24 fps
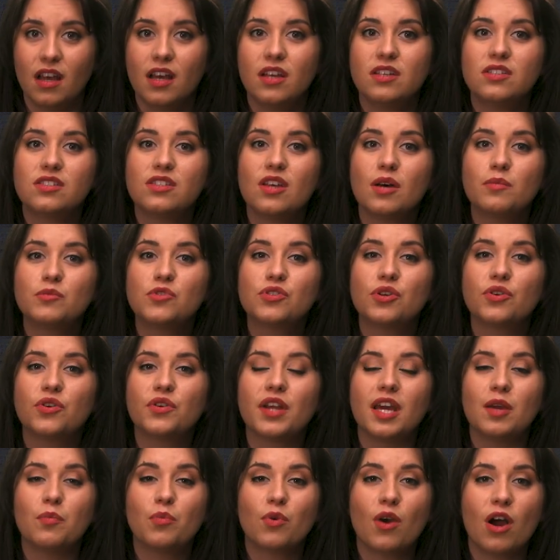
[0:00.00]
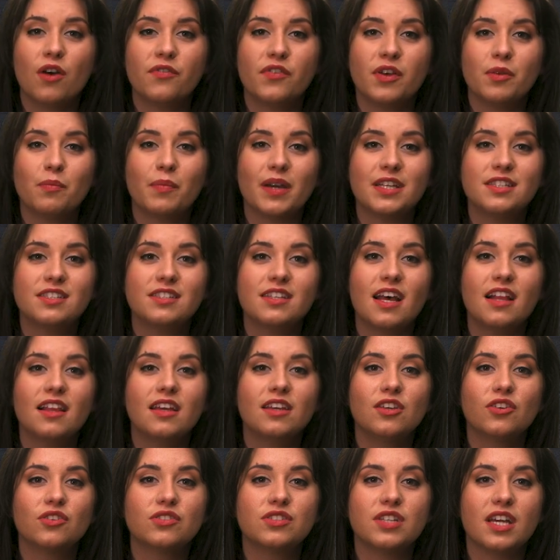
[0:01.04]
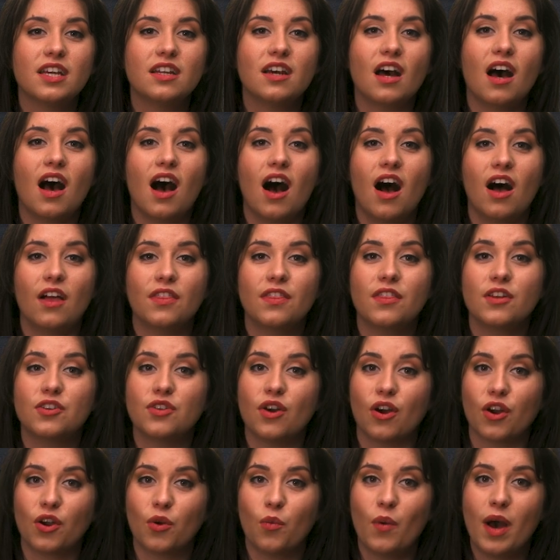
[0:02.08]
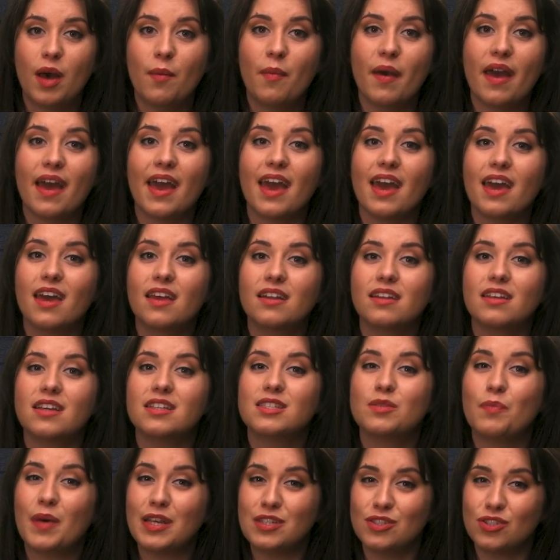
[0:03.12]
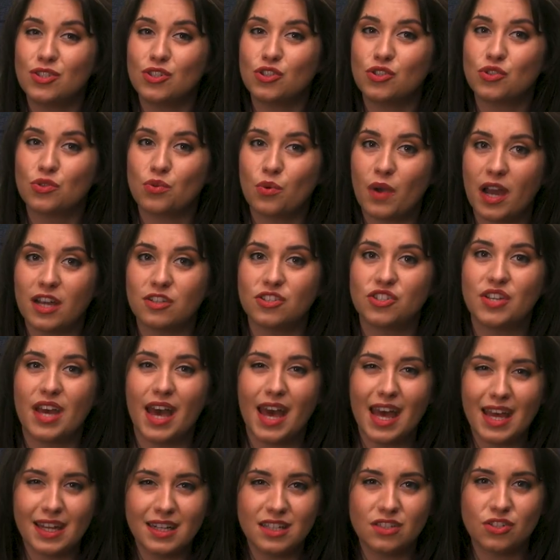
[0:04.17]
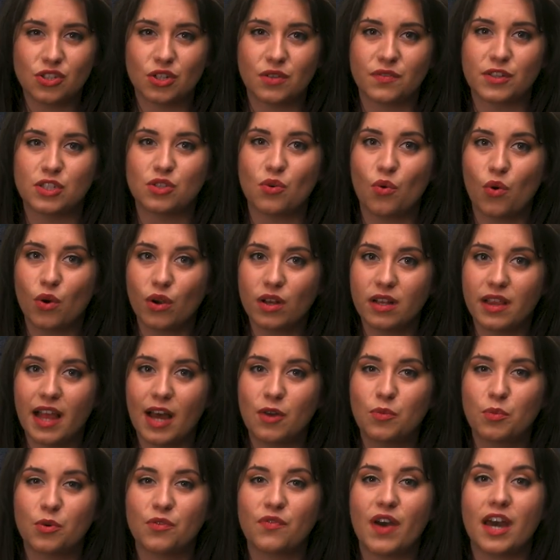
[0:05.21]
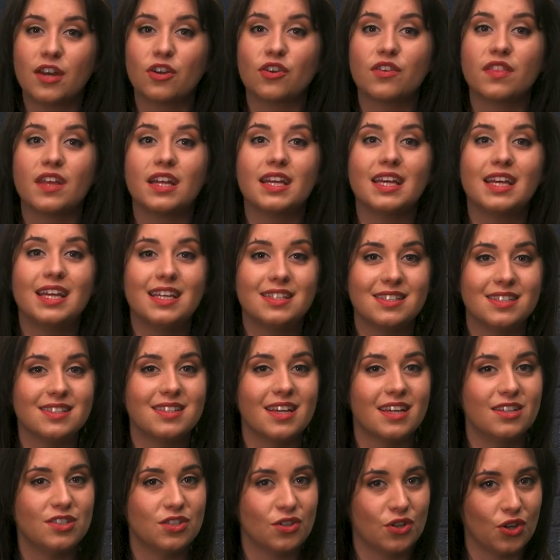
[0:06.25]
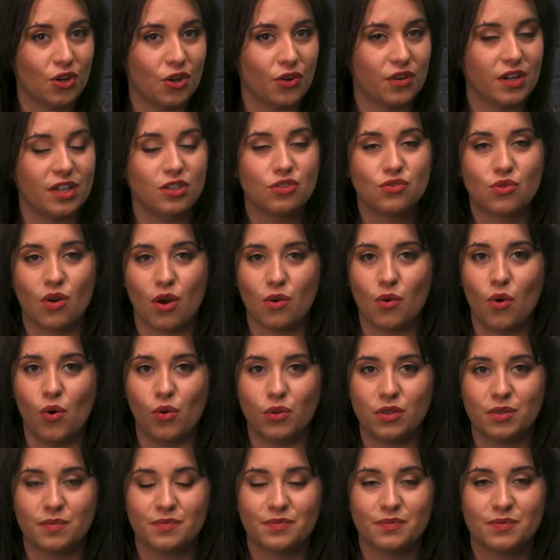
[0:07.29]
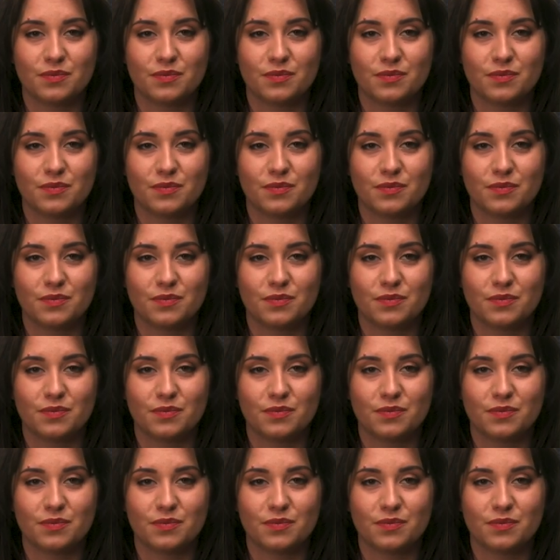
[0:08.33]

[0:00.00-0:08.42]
Some turn a profit by selling your data on the dark web, and it's best to trash any service or cloud provider that isn't a security stronghold.